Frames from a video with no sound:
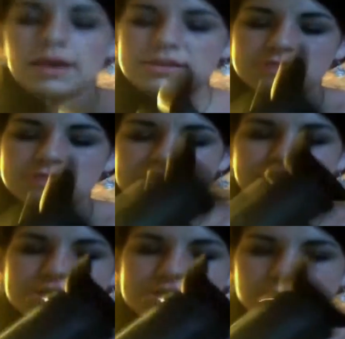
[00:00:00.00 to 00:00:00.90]
as well as
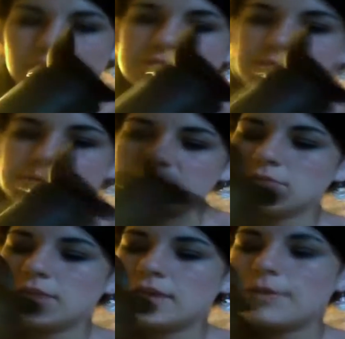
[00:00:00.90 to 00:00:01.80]
P2 cards, which
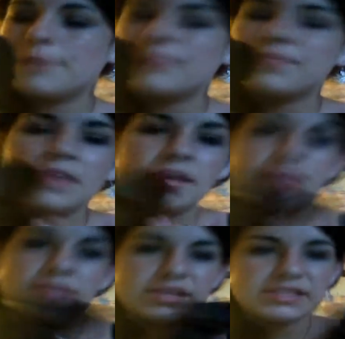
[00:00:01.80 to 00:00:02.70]
is what I like.
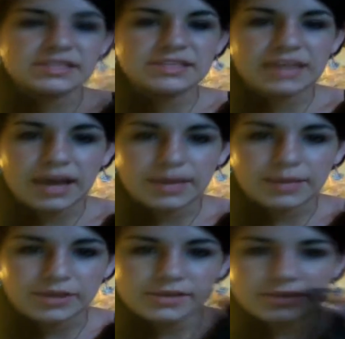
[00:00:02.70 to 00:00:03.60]
This is the
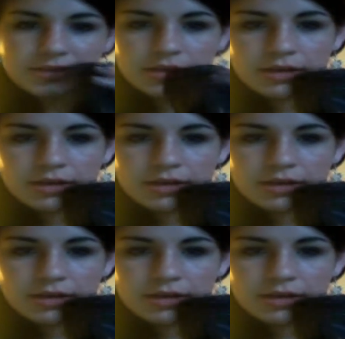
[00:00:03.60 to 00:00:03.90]
eyepiece.